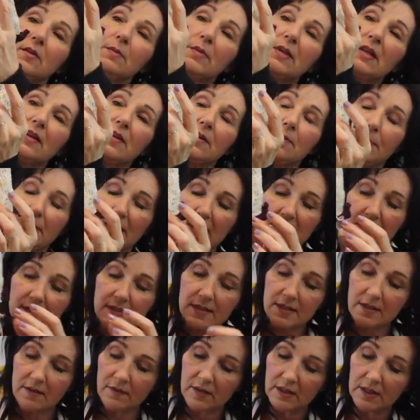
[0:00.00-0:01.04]
to be the
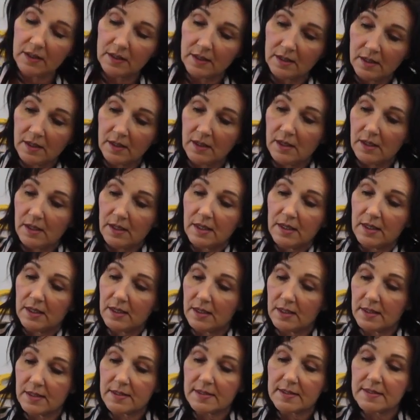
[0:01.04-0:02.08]
base of it
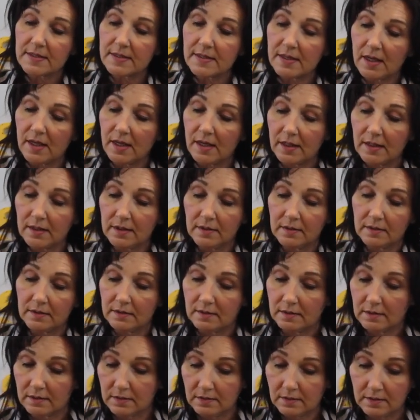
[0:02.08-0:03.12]
is
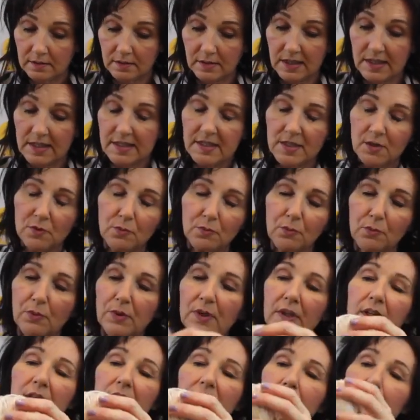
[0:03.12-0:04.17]
it's a
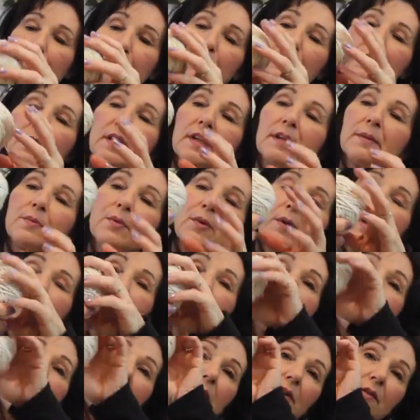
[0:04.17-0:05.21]
really, really
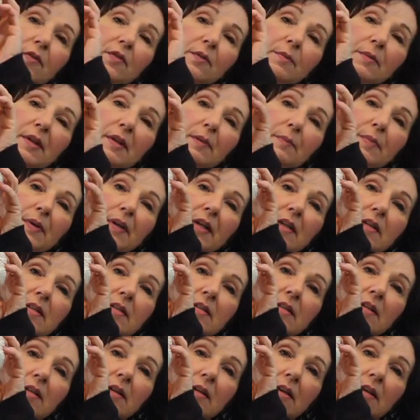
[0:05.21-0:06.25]
pretty color from Knit
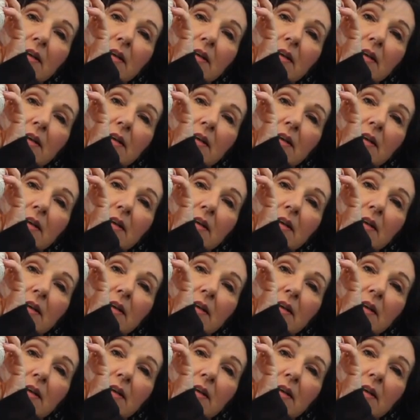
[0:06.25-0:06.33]
Picks.